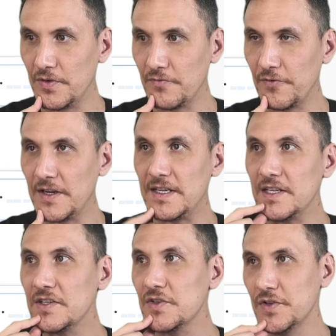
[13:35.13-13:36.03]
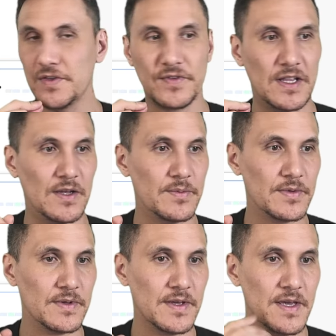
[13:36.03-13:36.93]
ready to develop.
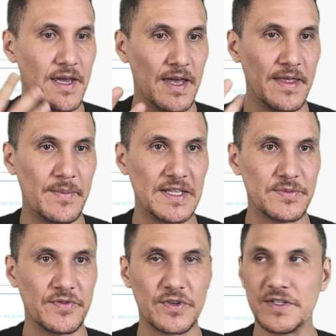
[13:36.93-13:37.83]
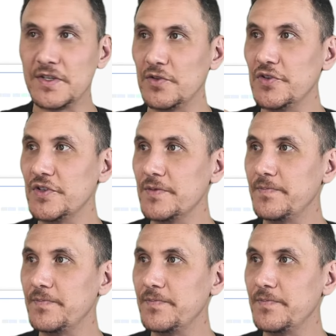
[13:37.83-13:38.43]
And that means we've got a solution.